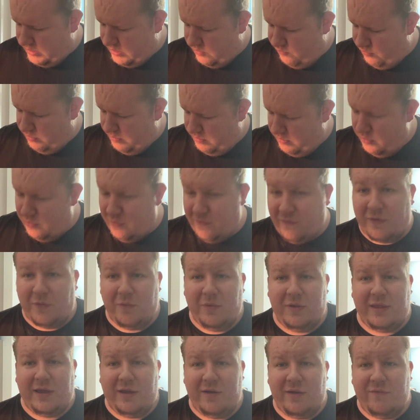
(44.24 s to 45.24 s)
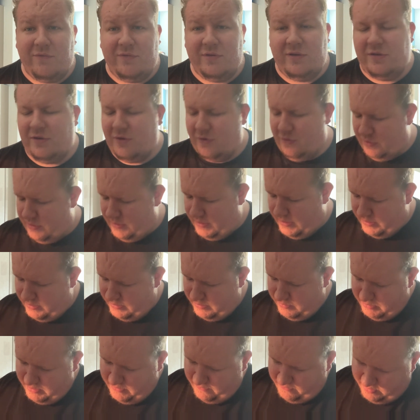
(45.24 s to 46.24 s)
can remove it without having to do that.
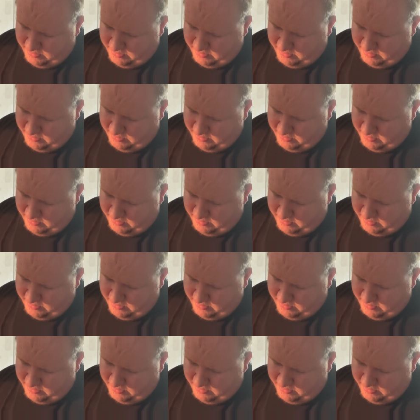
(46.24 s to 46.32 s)
Let me have a